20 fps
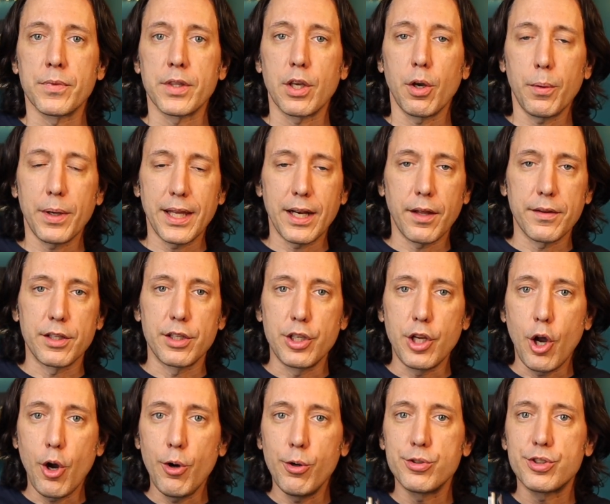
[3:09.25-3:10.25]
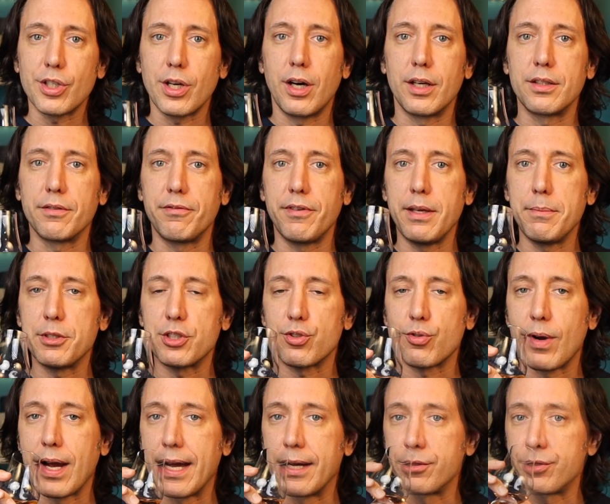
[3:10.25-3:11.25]
Going in on the nose on the Famous
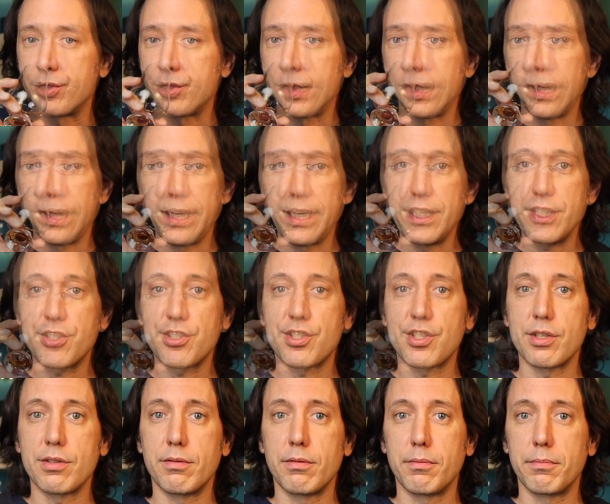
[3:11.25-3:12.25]
Grouse, it's